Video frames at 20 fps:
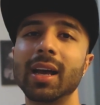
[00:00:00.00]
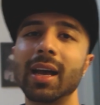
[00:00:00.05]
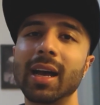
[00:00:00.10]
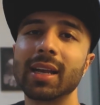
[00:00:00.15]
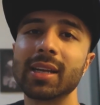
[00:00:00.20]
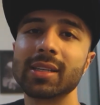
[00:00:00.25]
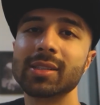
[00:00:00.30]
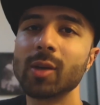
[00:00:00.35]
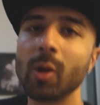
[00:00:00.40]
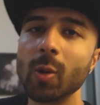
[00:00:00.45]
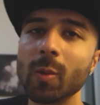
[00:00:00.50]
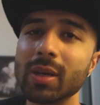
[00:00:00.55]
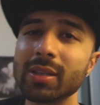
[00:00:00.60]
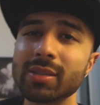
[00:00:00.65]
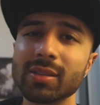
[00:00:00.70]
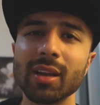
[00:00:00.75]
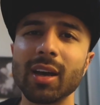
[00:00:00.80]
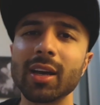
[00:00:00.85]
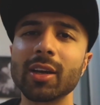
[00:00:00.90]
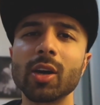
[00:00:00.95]
and as
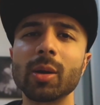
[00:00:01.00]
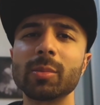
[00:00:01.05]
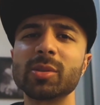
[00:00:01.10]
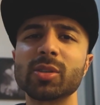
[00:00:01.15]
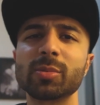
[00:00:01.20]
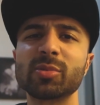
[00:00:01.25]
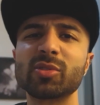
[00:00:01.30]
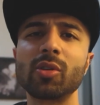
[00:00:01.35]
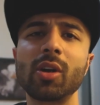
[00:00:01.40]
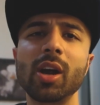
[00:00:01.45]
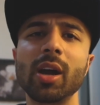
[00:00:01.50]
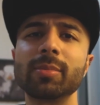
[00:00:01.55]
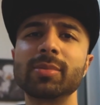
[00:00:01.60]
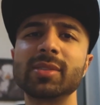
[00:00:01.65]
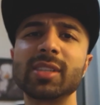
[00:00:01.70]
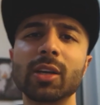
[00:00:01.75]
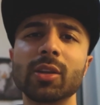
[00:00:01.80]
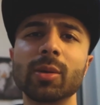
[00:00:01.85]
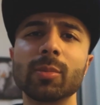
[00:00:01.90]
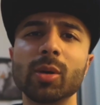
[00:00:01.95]
always, like, comment, subscribe,
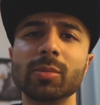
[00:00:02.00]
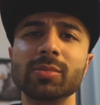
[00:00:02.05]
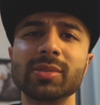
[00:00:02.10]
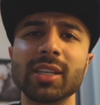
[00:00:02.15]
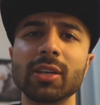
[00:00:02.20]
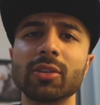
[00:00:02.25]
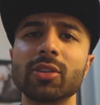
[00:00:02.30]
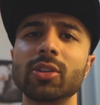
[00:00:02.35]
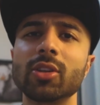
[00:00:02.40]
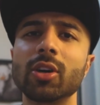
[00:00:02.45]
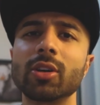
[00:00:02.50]
tell your mom, tell your